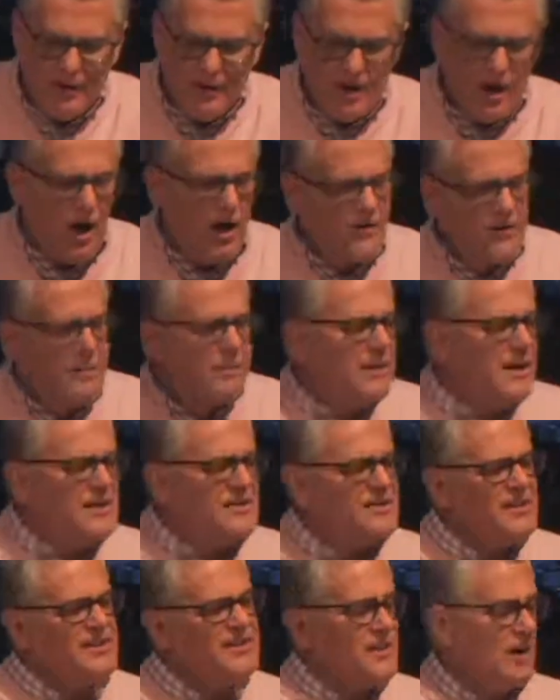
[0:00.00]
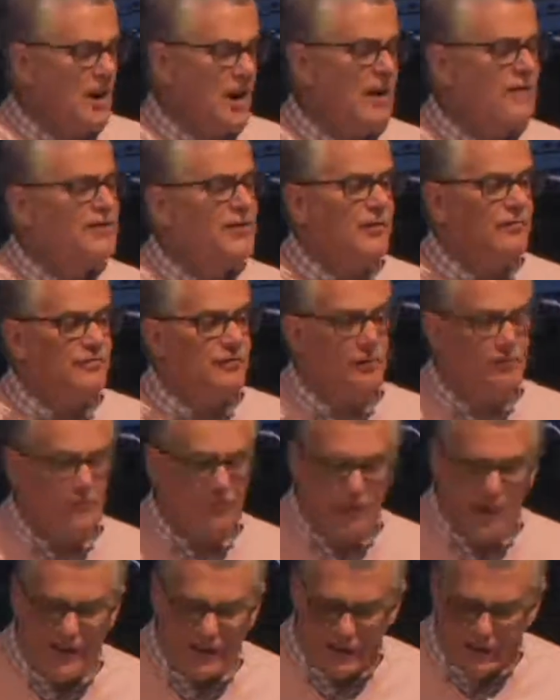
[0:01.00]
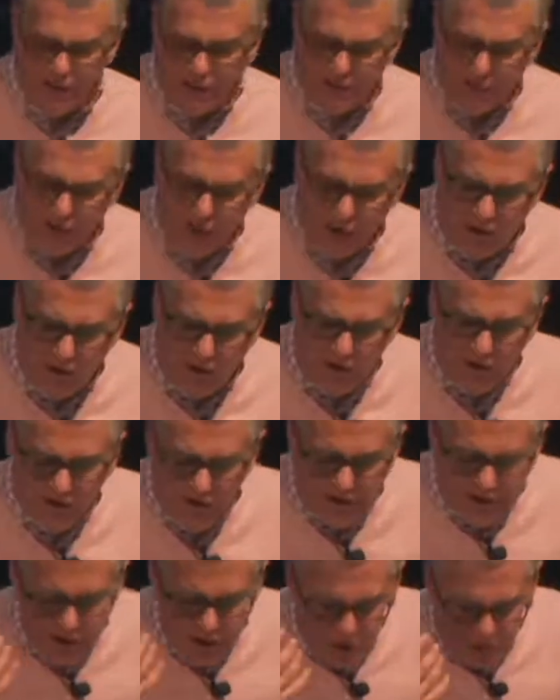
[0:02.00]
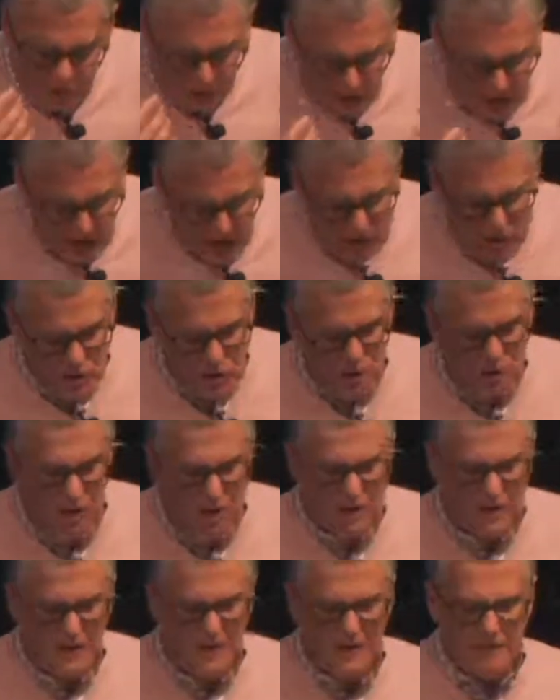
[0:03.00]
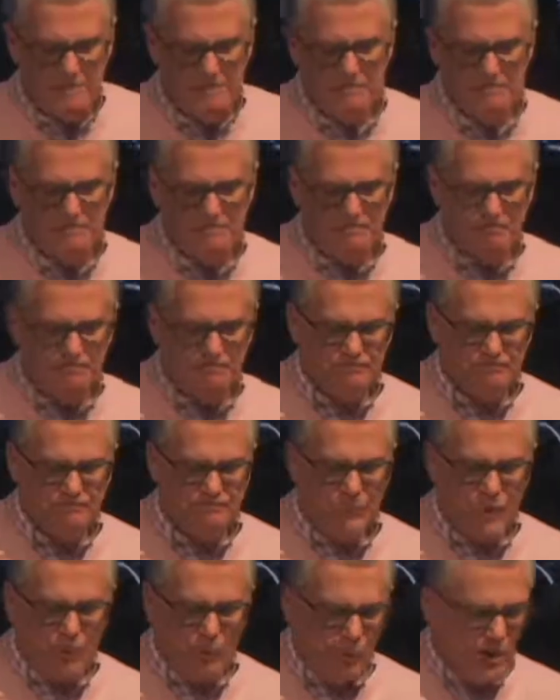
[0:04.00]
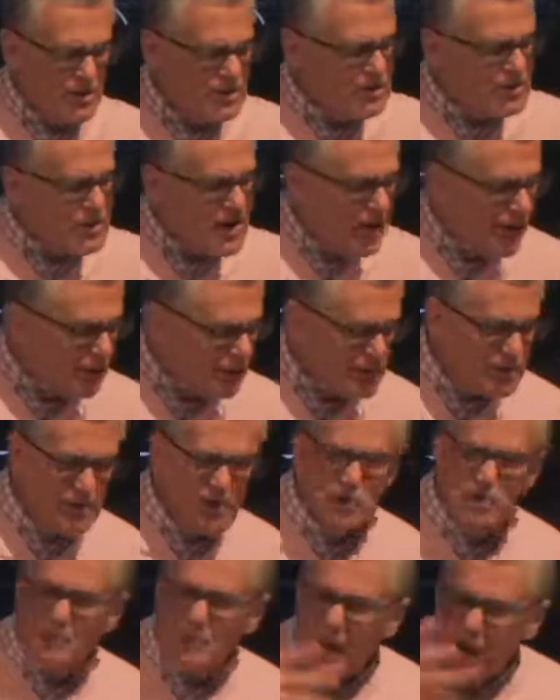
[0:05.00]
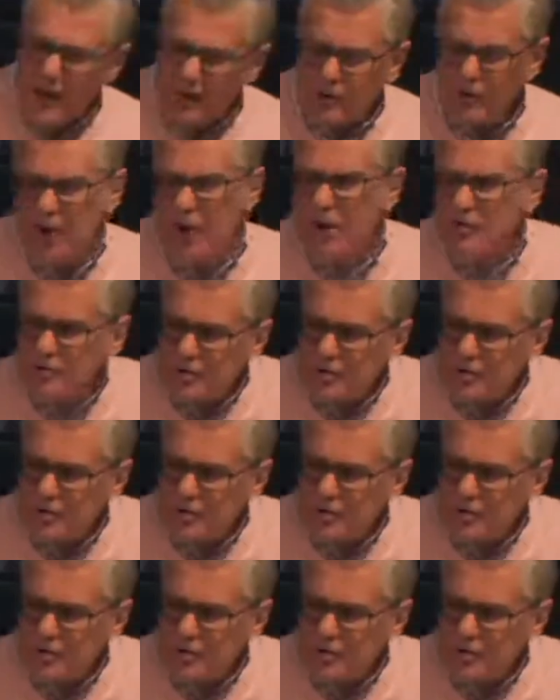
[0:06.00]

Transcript: on the basis of the fulfilling of their inner potential, religious heritage, background,